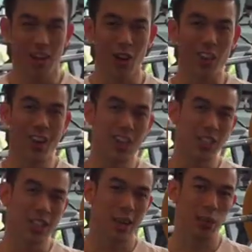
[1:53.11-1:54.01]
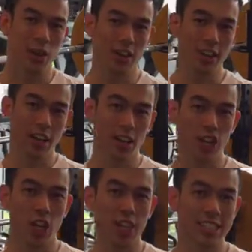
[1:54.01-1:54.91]
All right, guys, so come on over and I'm gonna
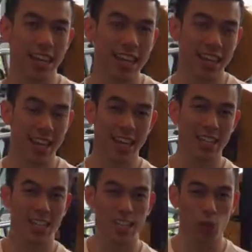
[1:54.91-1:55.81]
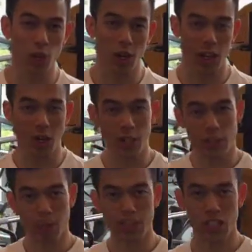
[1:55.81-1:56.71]
show you exactly how you're gonna squat, how we're
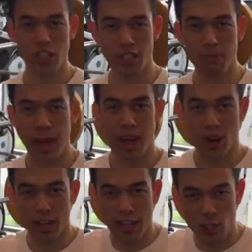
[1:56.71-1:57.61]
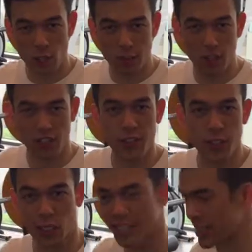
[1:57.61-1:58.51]
gonna position the bar on our trap so it
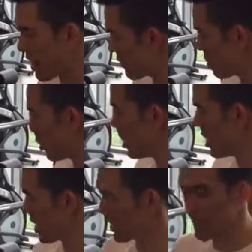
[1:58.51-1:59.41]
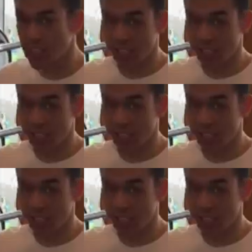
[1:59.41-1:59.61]
feels nice and comfortable. Okay,